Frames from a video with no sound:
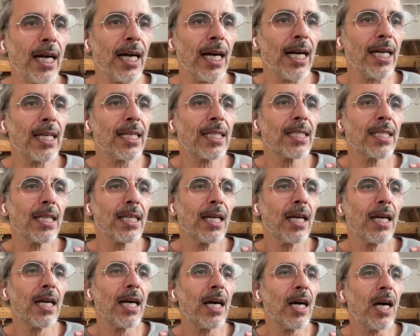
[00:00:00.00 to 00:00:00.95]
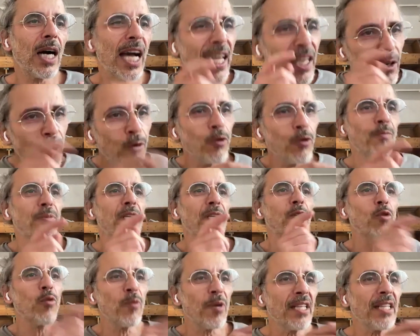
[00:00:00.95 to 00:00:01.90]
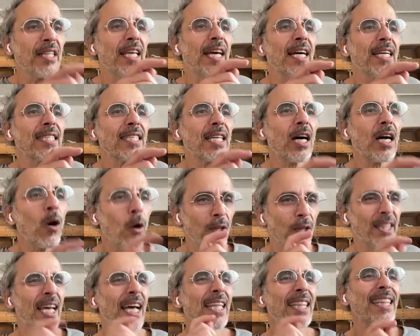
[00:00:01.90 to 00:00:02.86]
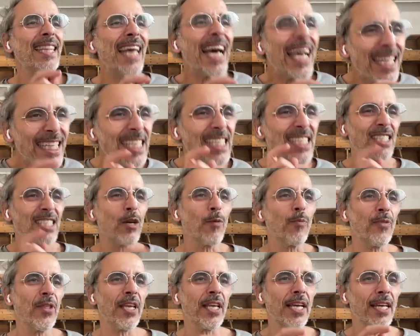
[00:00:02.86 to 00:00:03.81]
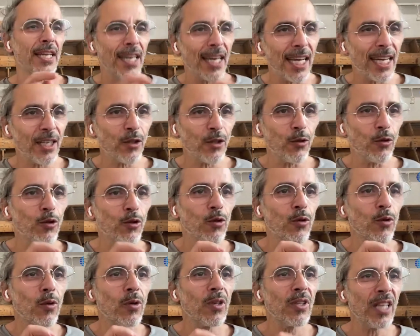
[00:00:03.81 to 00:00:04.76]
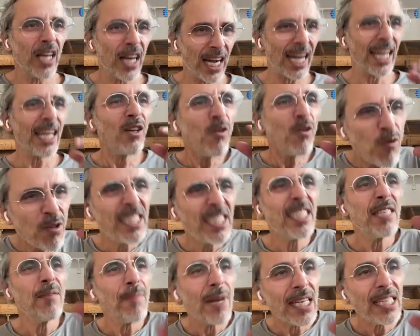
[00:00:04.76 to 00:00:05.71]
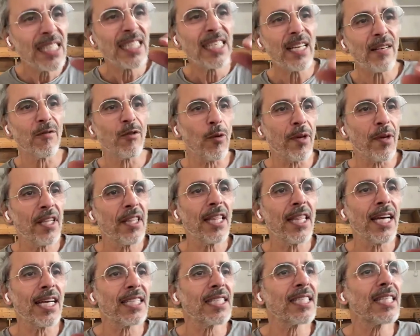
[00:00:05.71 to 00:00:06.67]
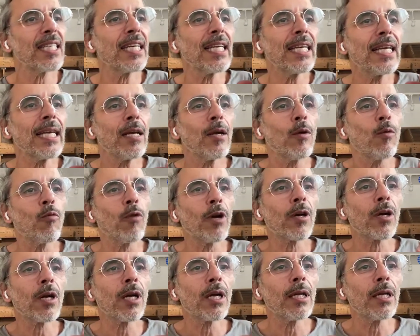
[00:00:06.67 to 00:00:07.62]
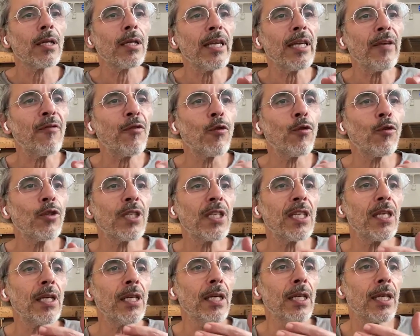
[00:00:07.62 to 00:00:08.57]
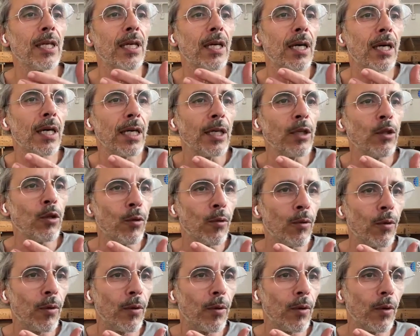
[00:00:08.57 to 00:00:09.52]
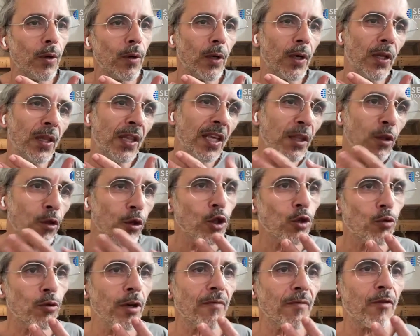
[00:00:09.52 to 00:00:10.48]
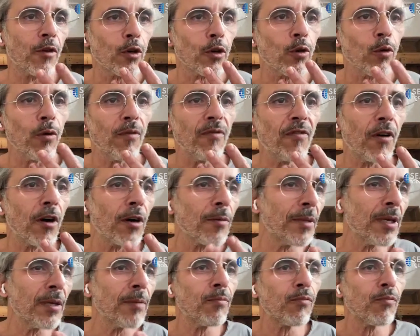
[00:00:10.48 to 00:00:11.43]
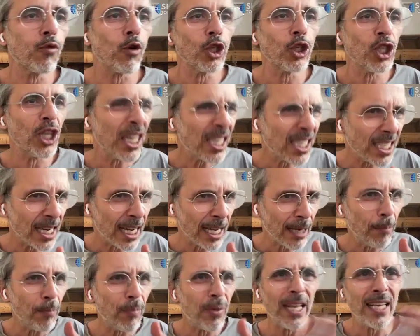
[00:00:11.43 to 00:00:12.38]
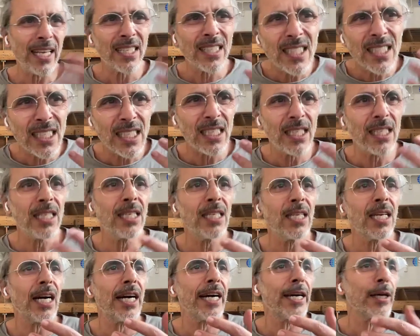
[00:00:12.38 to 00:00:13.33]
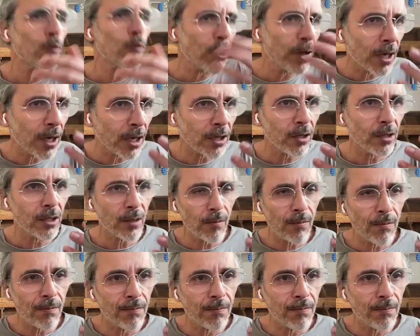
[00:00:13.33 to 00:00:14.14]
as, I could be doing that. Oh, that is something I'd like to do. I could see myself doing that. Where if you see in the industry of vertical farming projects like Plenty, Aero Gardens,